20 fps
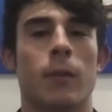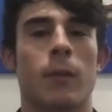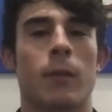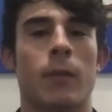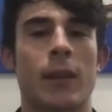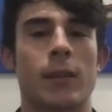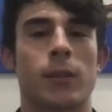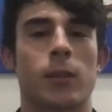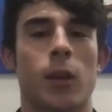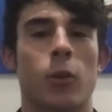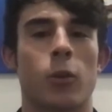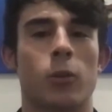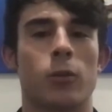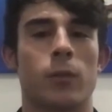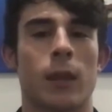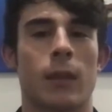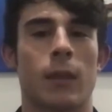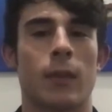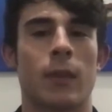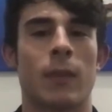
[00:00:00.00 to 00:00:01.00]
that stutters
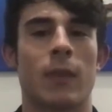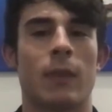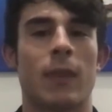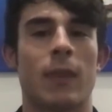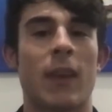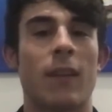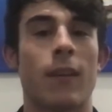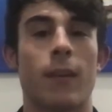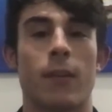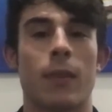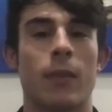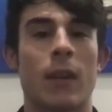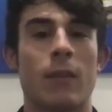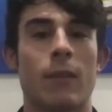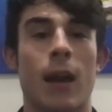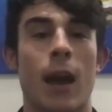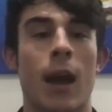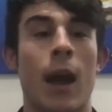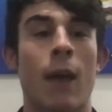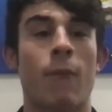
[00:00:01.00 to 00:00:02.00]
that they, they've
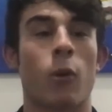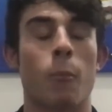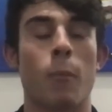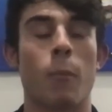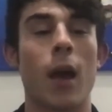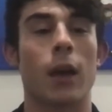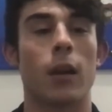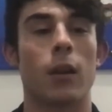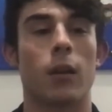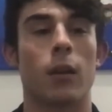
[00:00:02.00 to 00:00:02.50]
ever met.